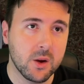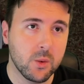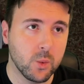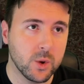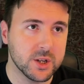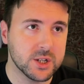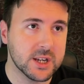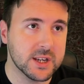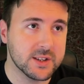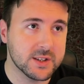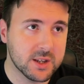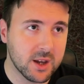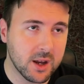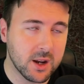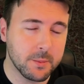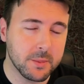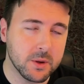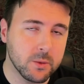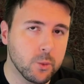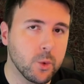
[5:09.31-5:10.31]
which is going
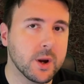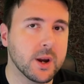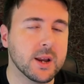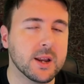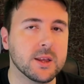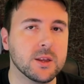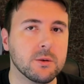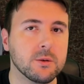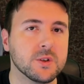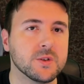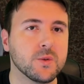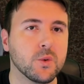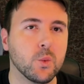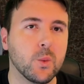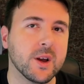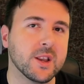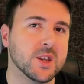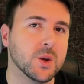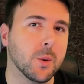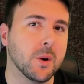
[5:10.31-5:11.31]
to be really useful
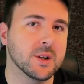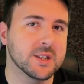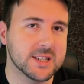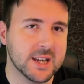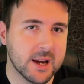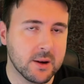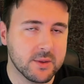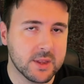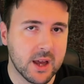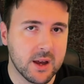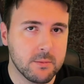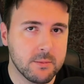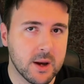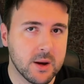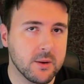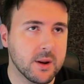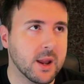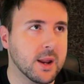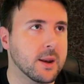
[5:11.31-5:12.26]
when you are down that amount.